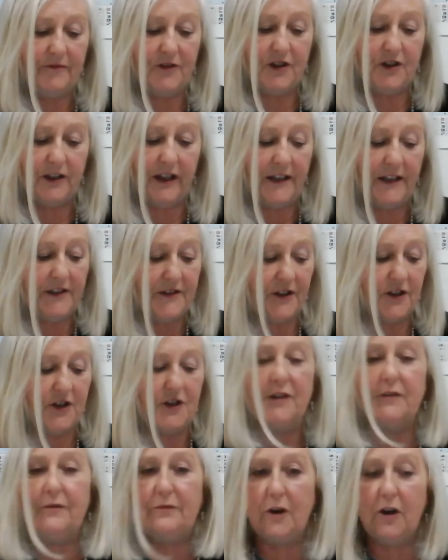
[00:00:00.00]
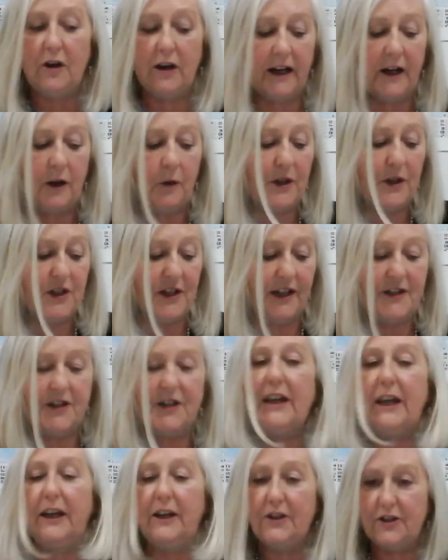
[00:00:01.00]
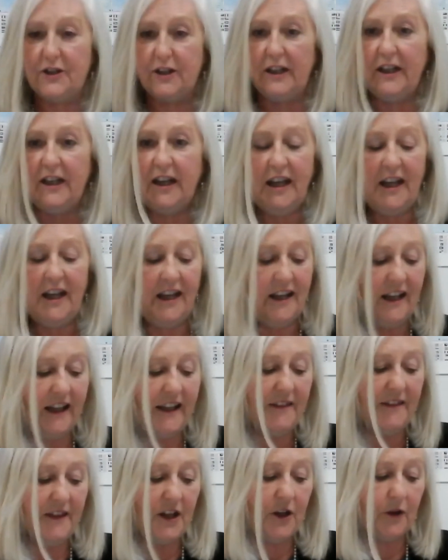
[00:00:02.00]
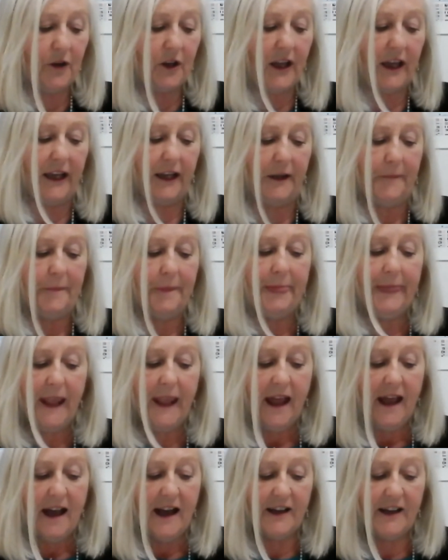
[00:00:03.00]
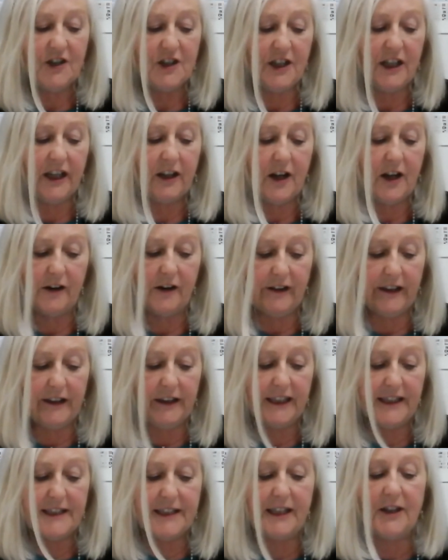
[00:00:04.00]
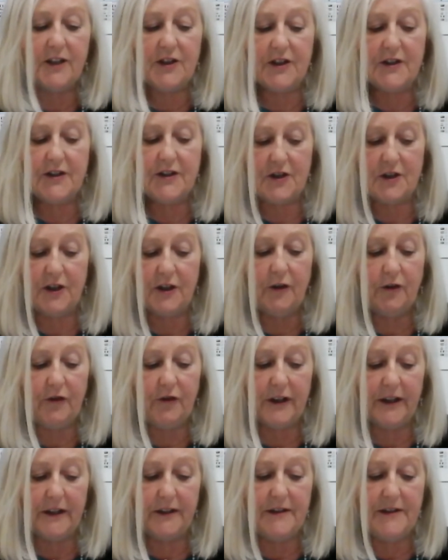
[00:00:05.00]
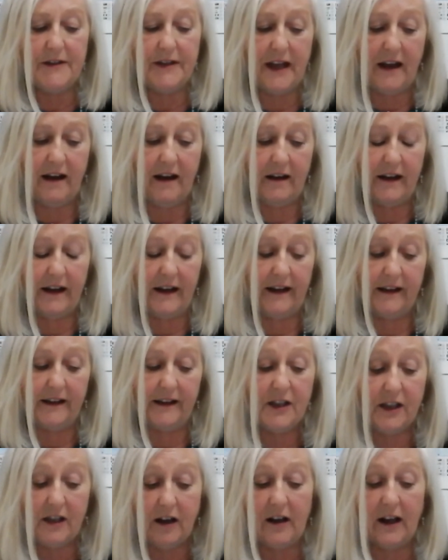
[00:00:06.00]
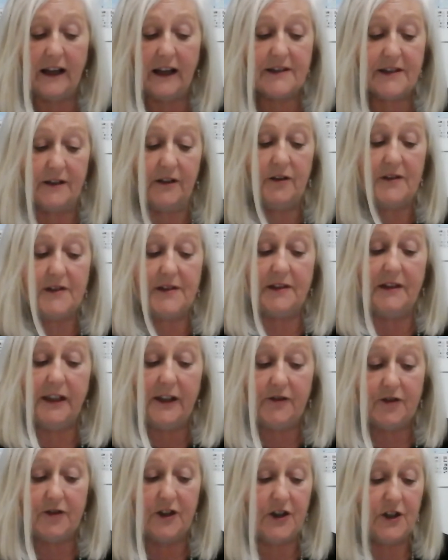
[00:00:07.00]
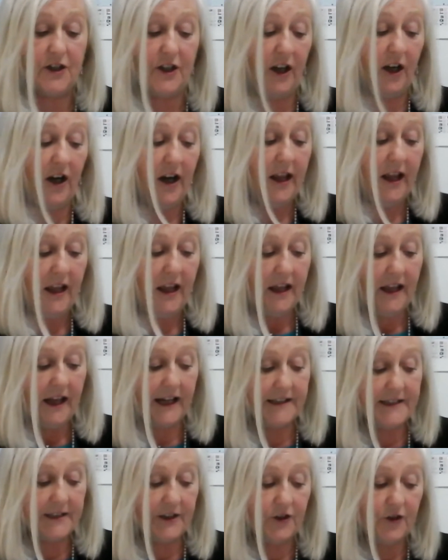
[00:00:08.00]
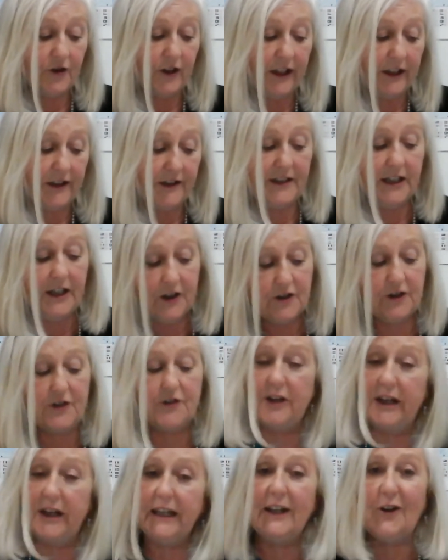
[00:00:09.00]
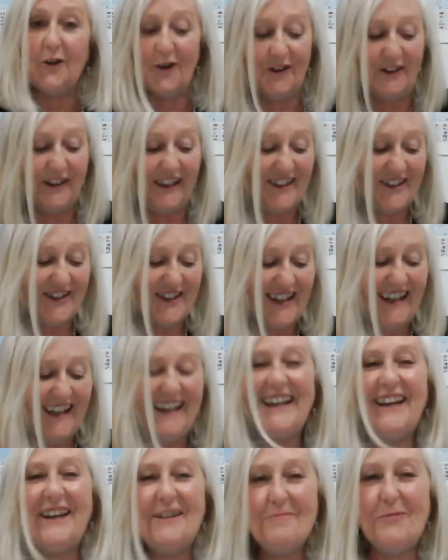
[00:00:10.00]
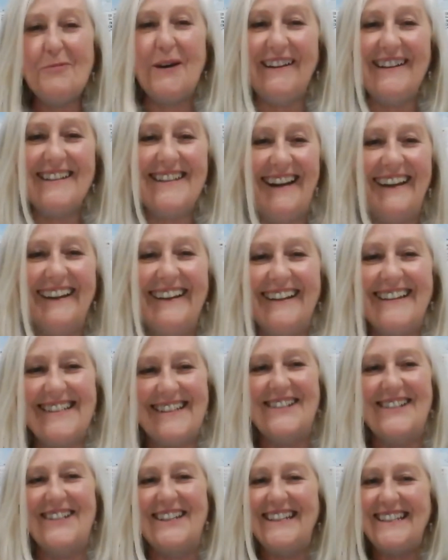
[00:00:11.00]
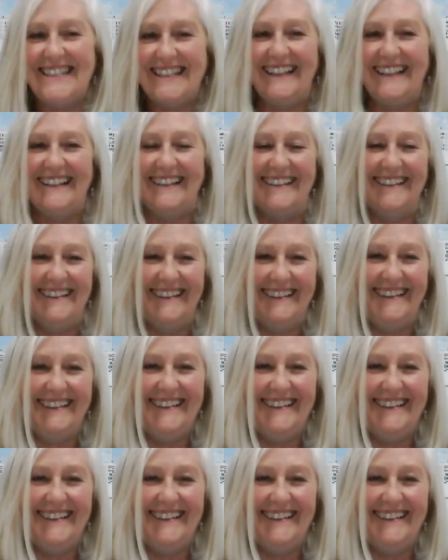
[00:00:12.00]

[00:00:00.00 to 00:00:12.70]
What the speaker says: Institute for Language Education in the UK. And she currently teaches children and young adults literature at a teacher training college in Buenos Aires, Argentina.